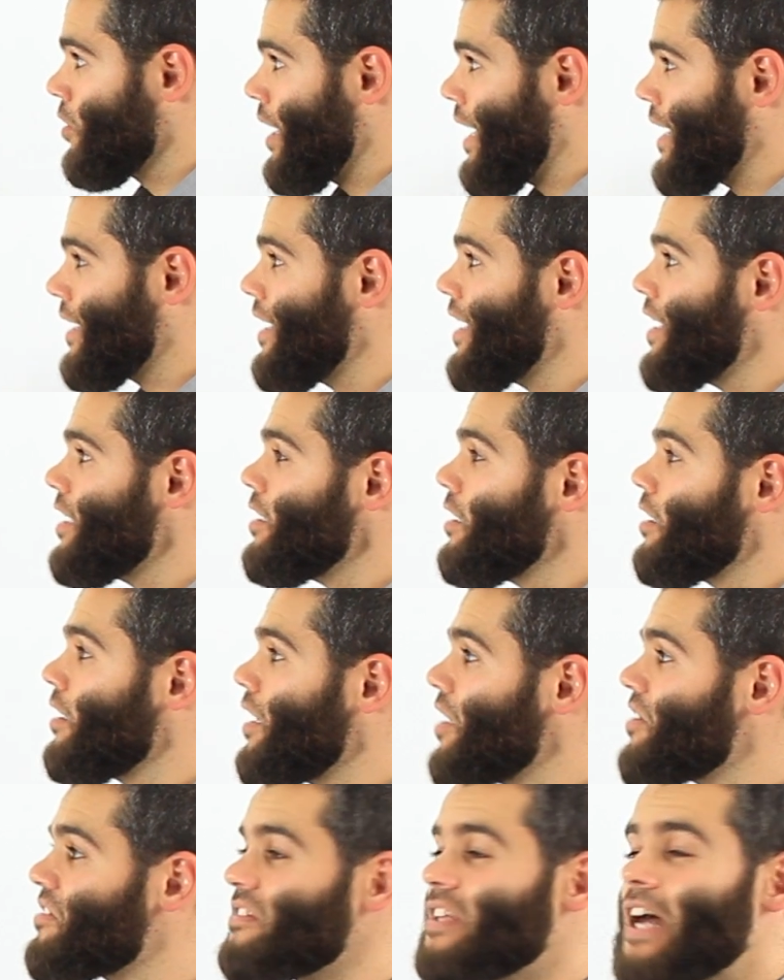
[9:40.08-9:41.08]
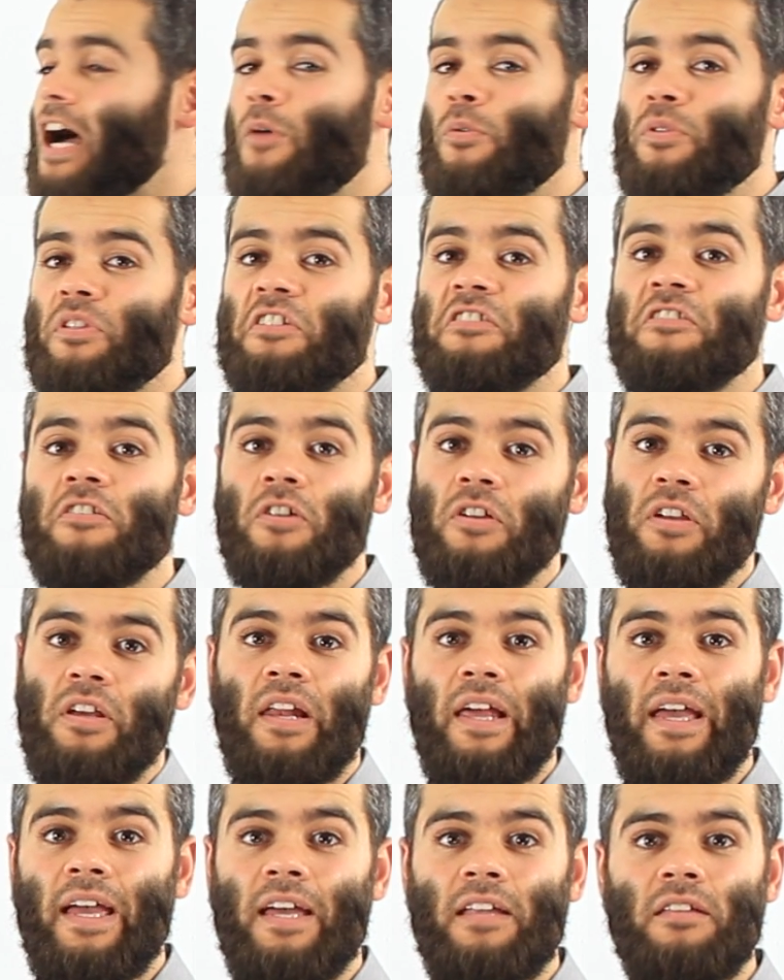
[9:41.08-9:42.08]
Again, let's start with the
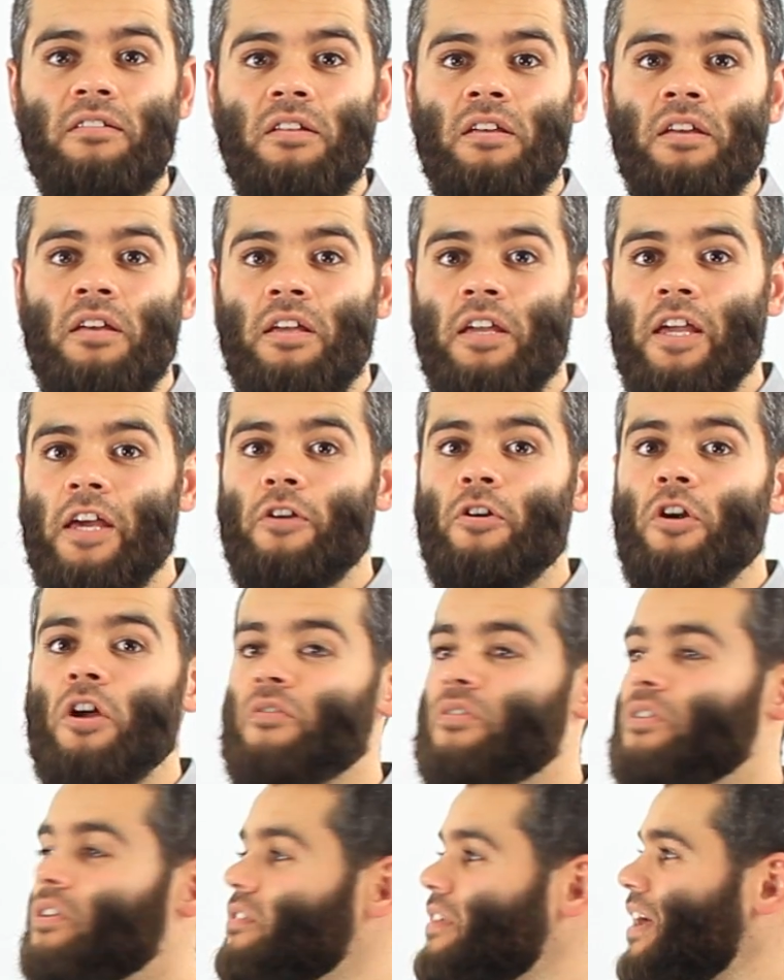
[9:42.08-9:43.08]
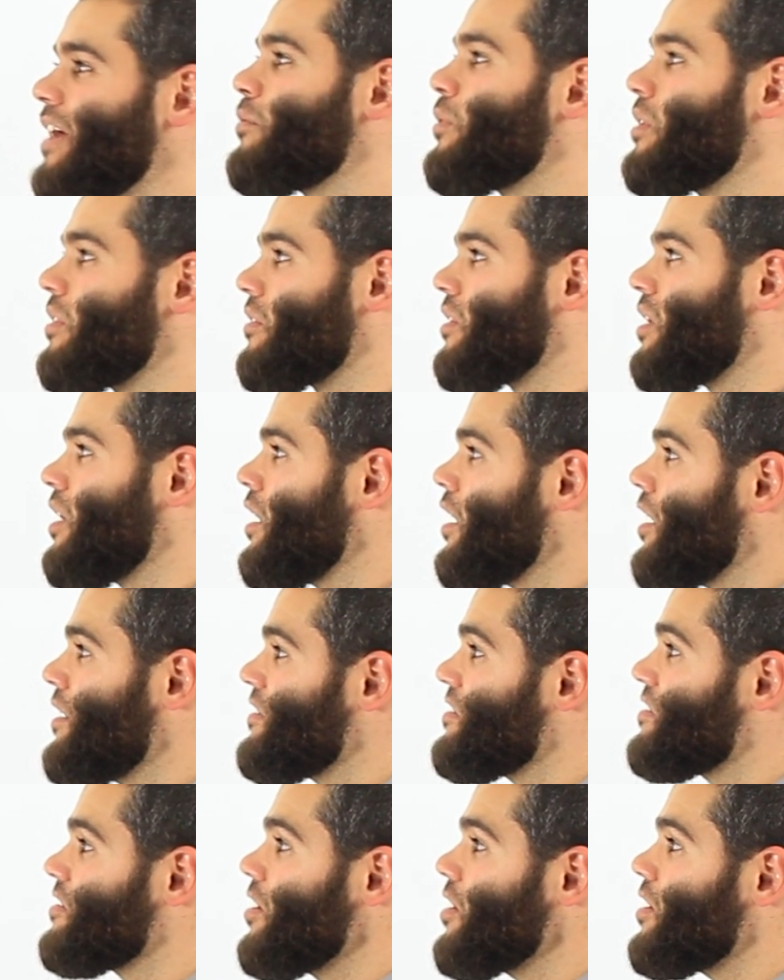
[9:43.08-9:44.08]
circular end. Get her over and done with.
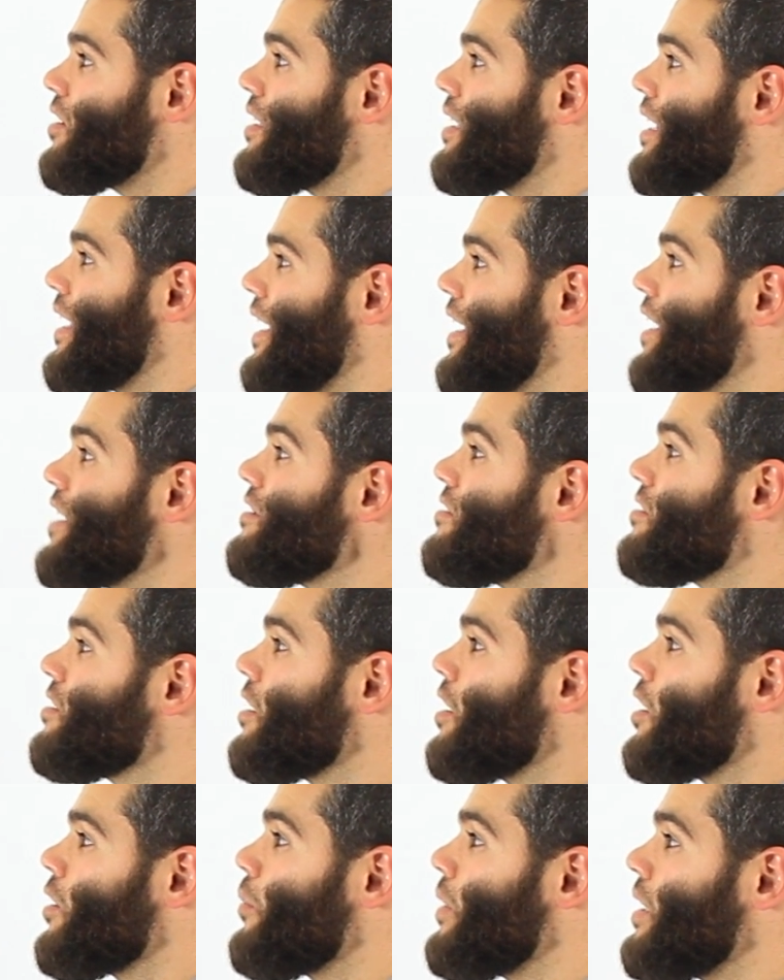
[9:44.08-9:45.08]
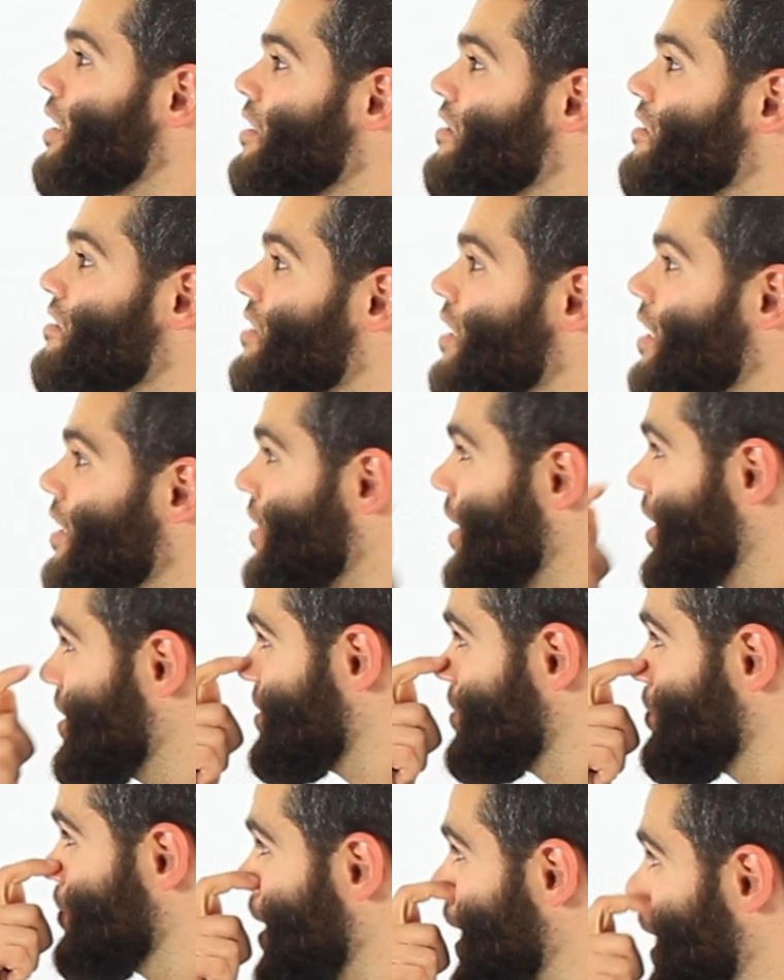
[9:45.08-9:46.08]
The circular end, we can see that
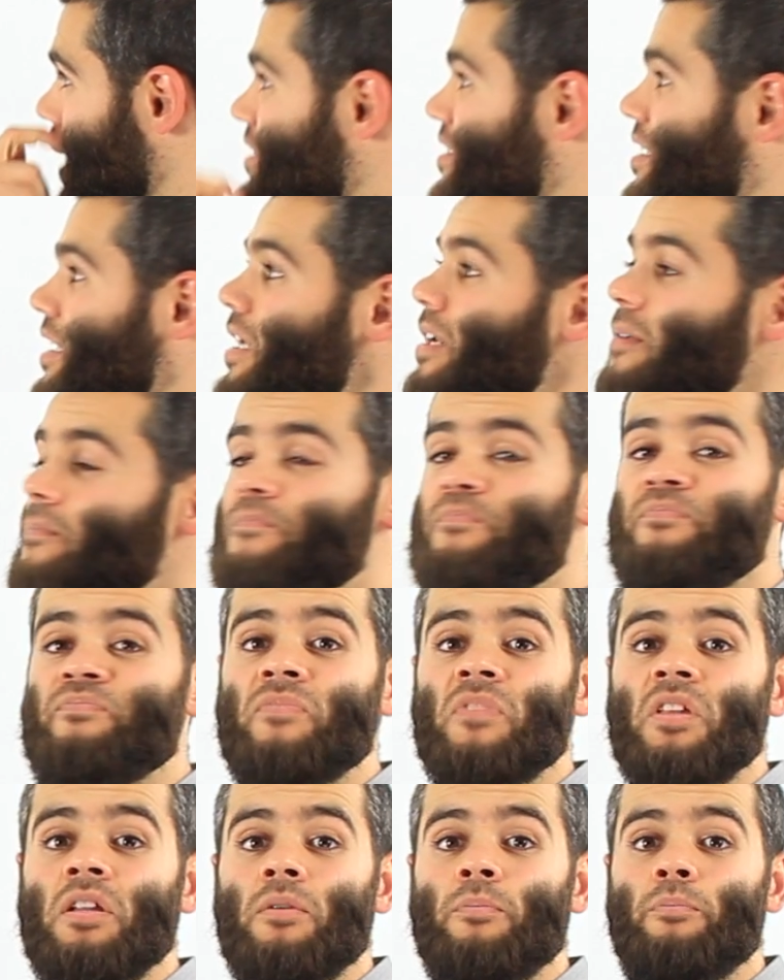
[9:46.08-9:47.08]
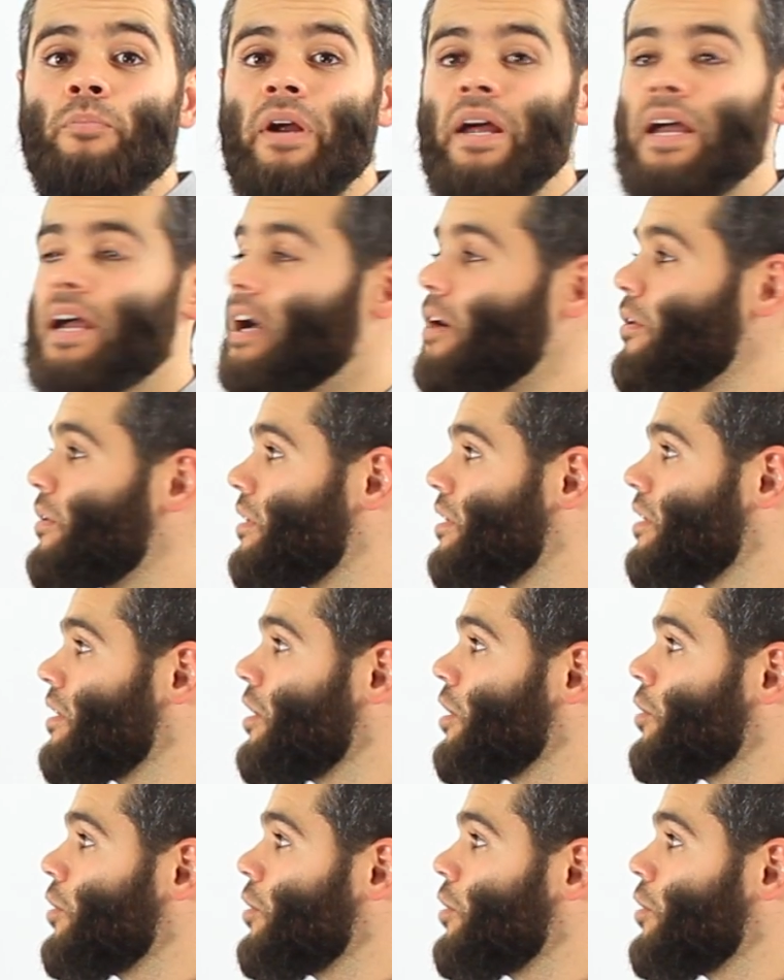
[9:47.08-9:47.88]
it's marked in brown.